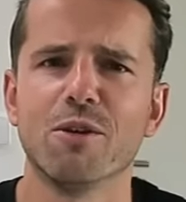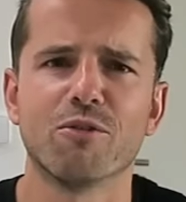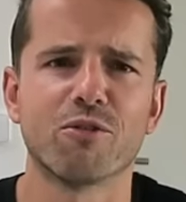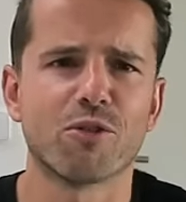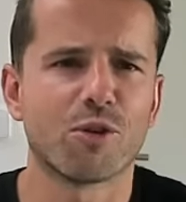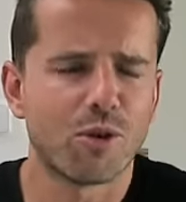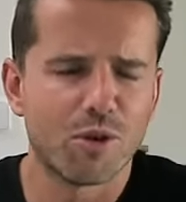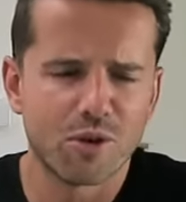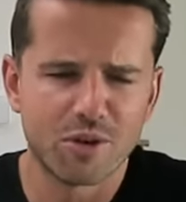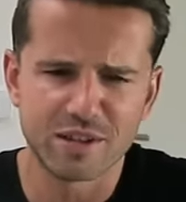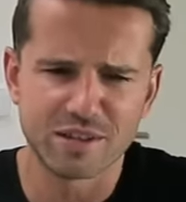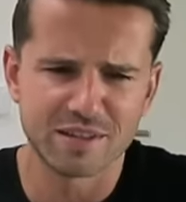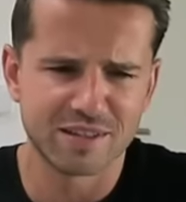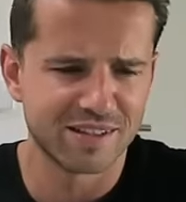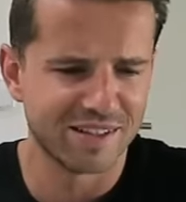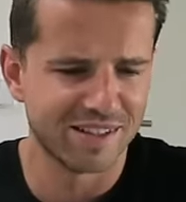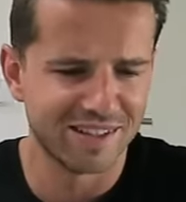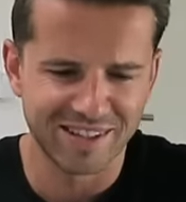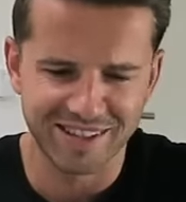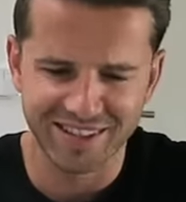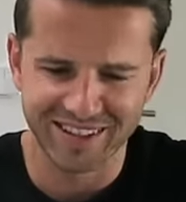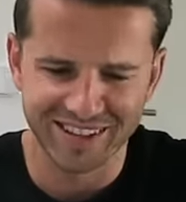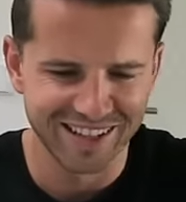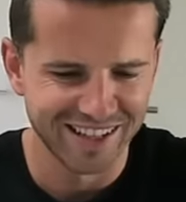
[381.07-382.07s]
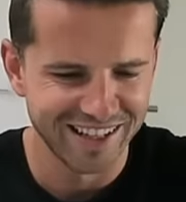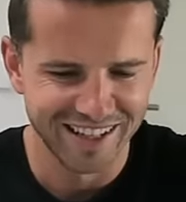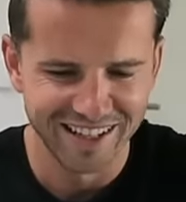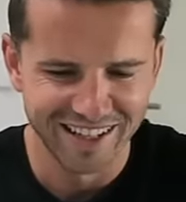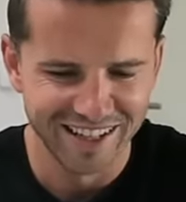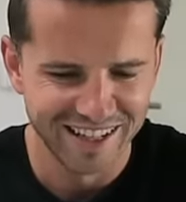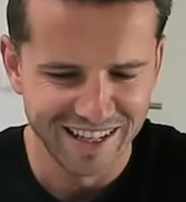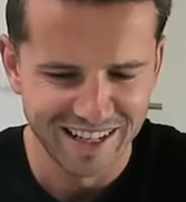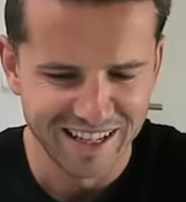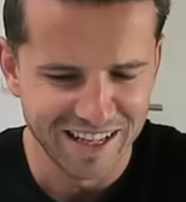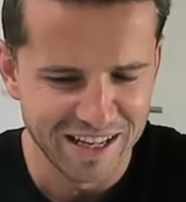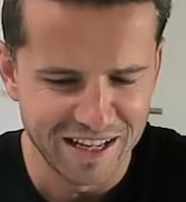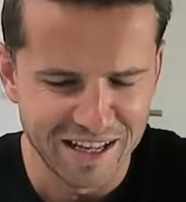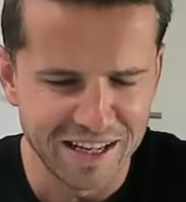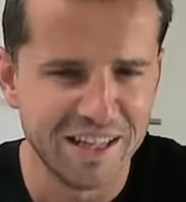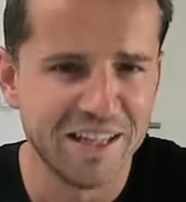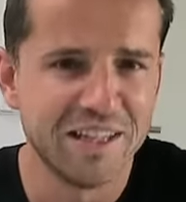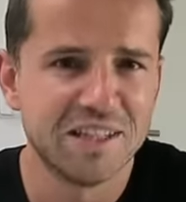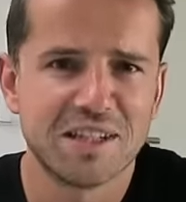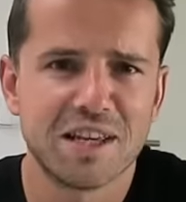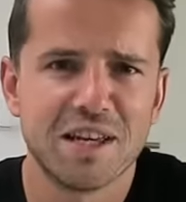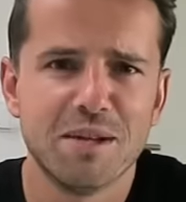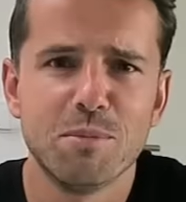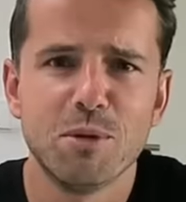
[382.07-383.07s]
Of course,
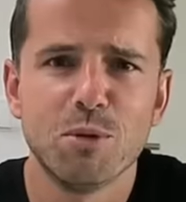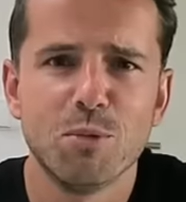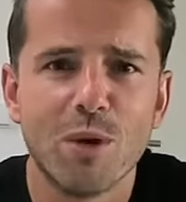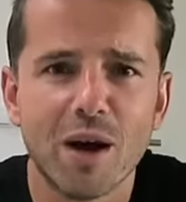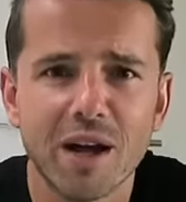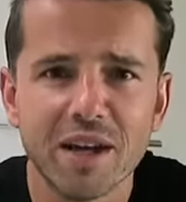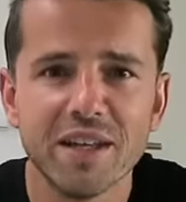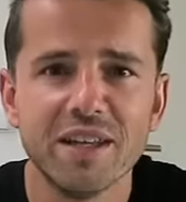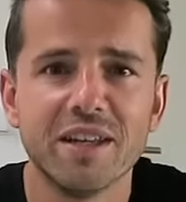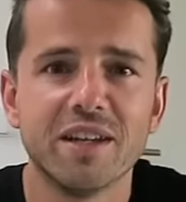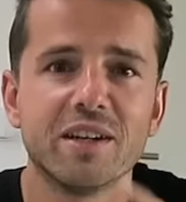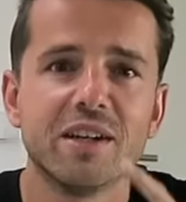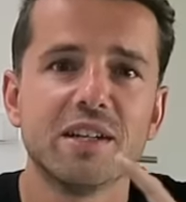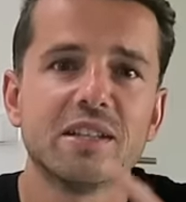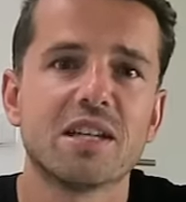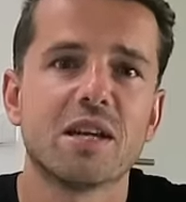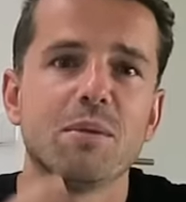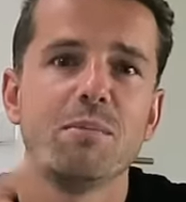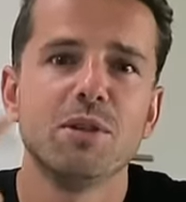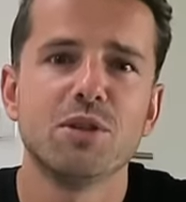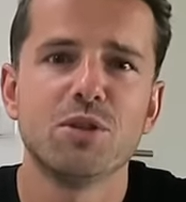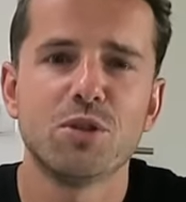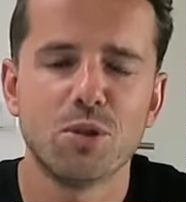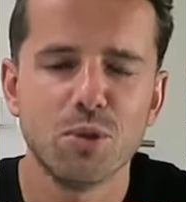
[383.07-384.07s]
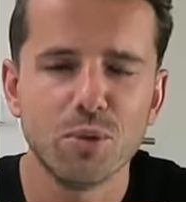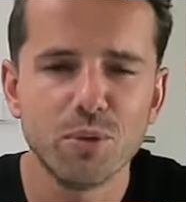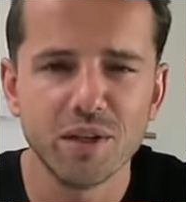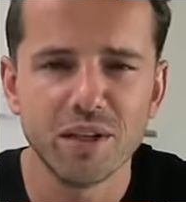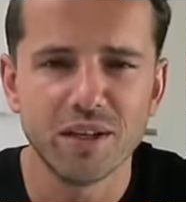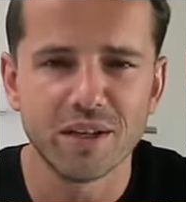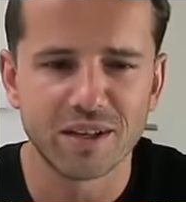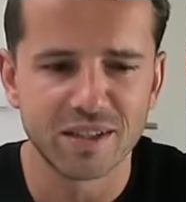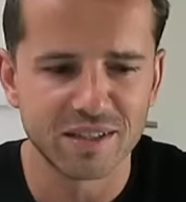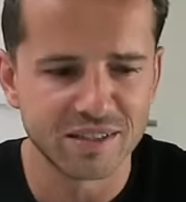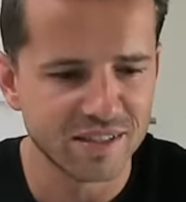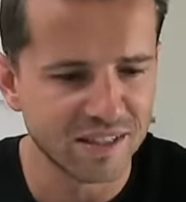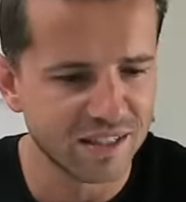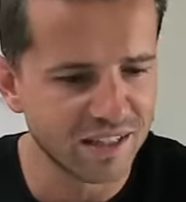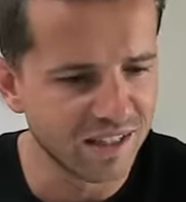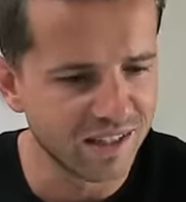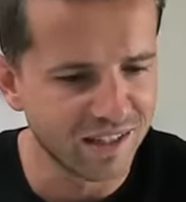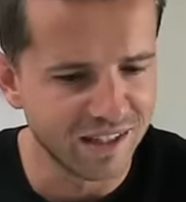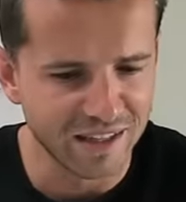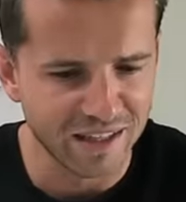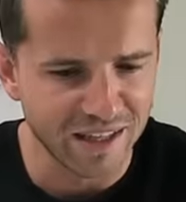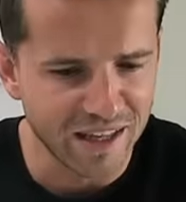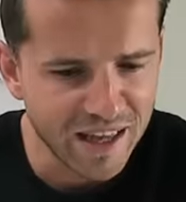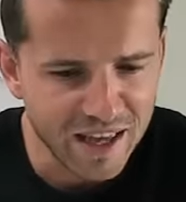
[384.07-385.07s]
it can be 1 year, it can be 2 years.
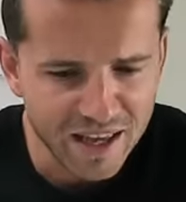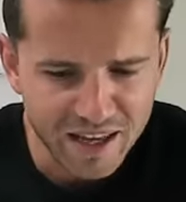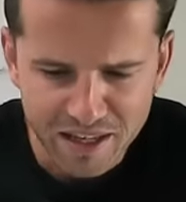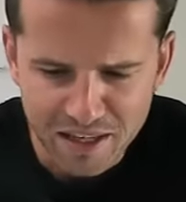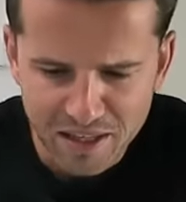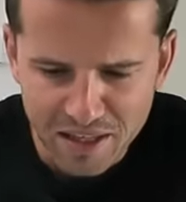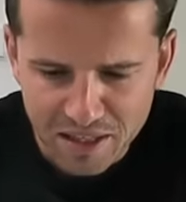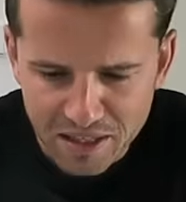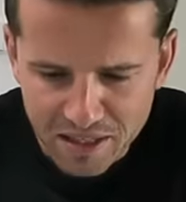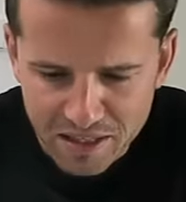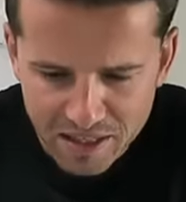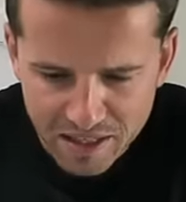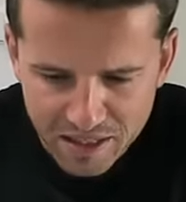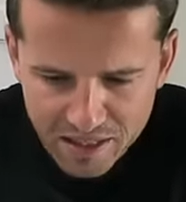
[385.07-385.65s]
Yeah,